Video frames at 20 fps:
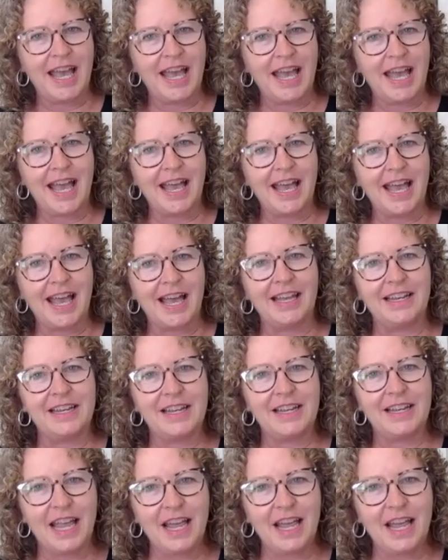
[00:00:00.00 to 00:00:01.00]

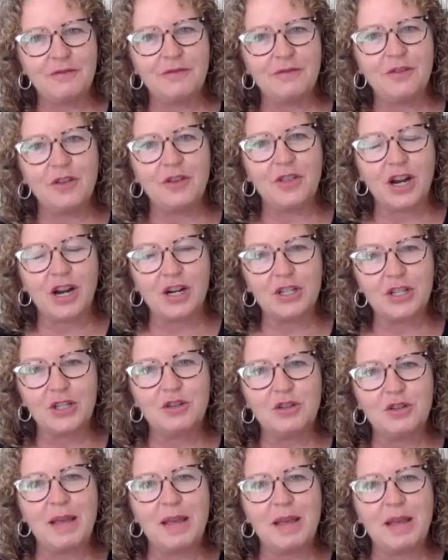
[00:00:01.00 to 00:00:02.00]
And for the artists
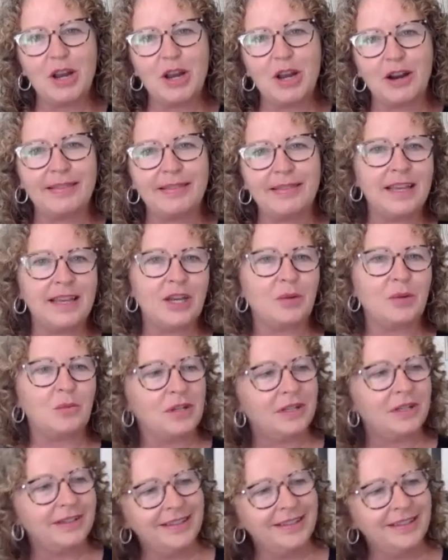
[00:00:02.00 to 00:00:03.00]
who maybe are thinking,
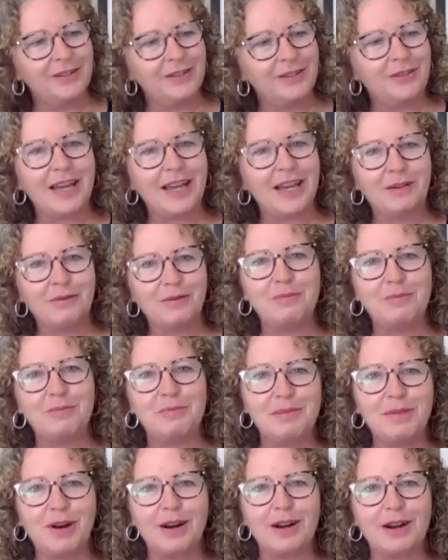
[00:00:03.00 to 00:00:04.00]
well, you know, that wouldn't
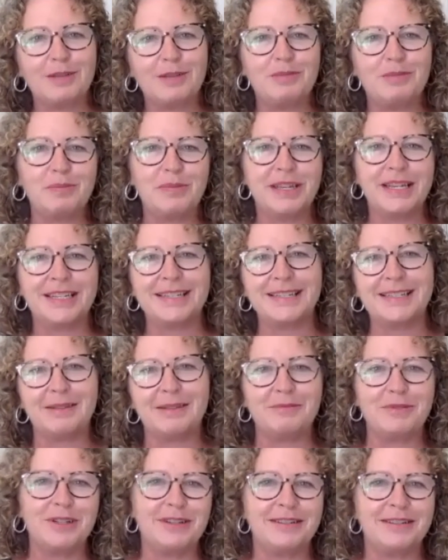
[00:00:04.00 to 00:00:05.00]
be marketable because
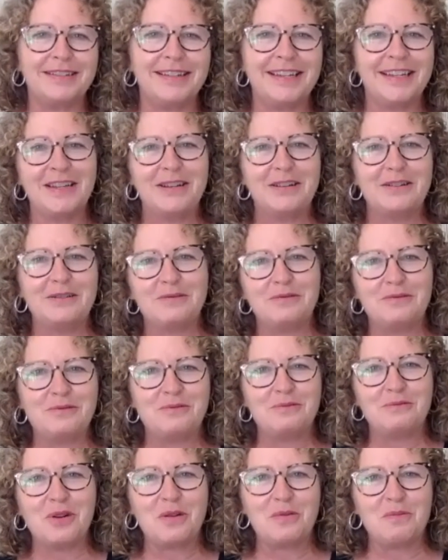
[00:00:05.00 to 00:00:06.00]
someone
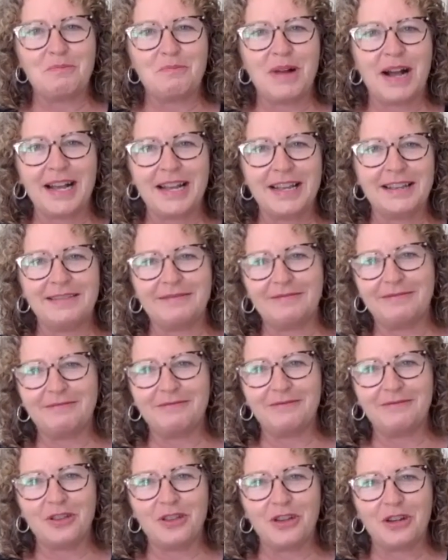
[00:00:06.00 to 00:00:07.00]
won't buy it
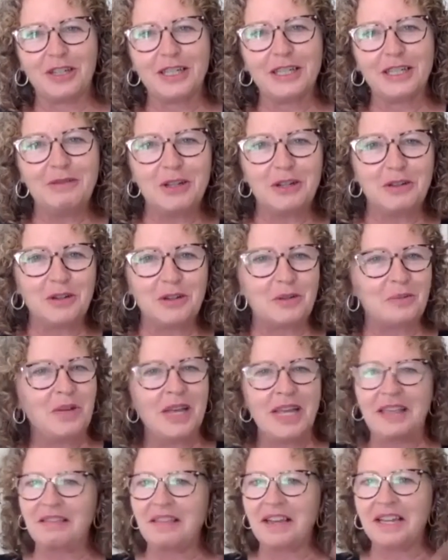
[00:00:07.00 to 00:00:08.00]
for their living room.
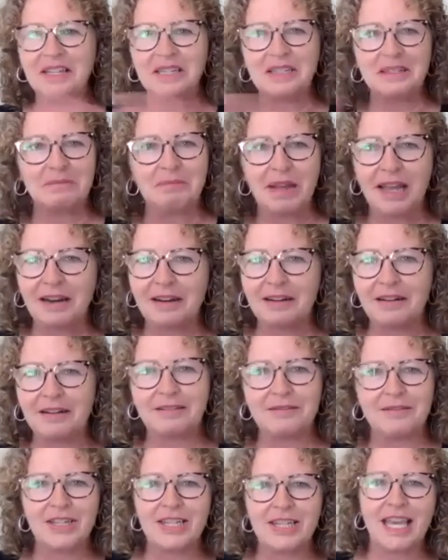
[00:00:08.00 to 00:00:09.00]
That doesn't matter
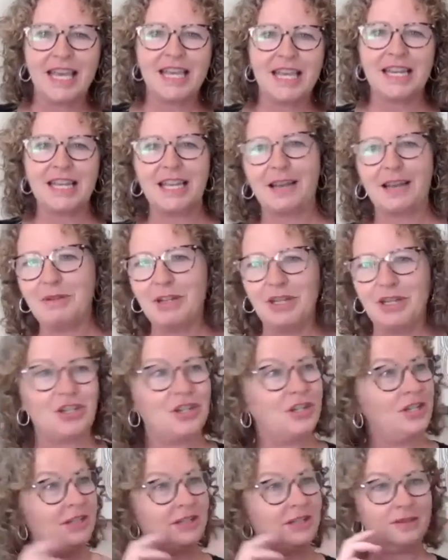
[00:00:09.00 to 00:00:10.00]
to Katie. I mean,
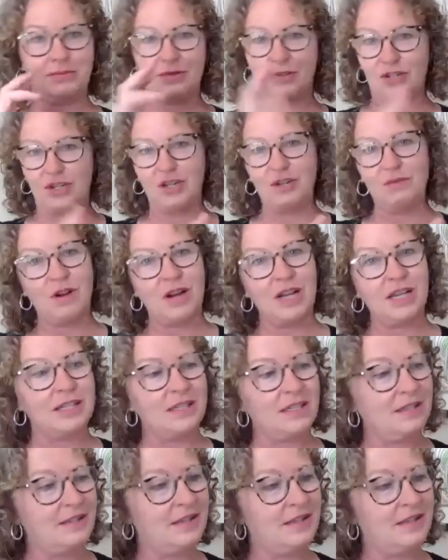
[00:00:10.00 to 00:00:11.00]
she
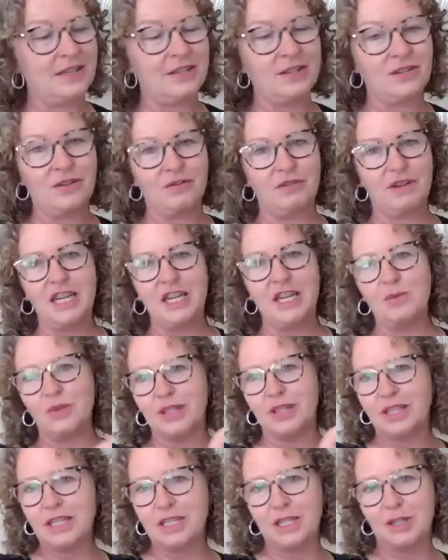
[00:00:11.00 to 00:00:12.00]
wants this green with
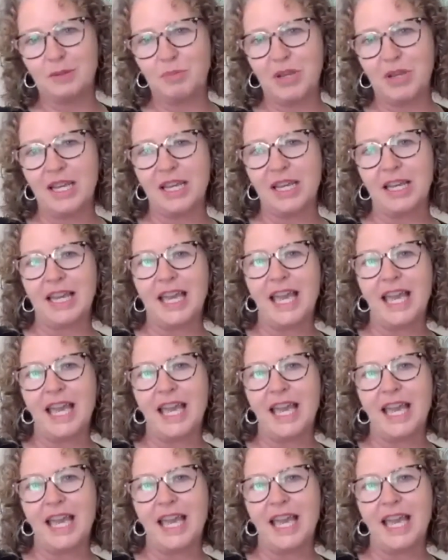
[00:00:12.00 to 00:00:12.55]
this pink,